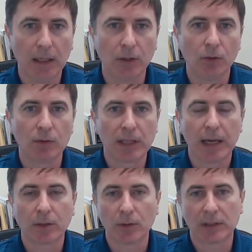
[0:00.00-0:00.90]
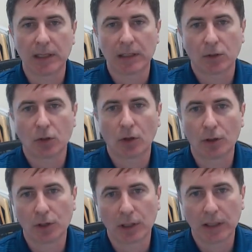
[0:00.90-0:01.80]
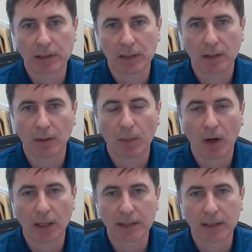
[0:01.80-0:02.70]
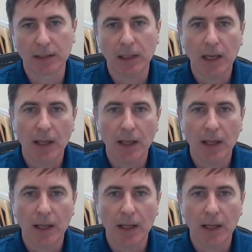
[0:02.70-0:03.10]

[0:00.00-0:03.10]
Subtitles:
and use that to assess a charge against the deposit.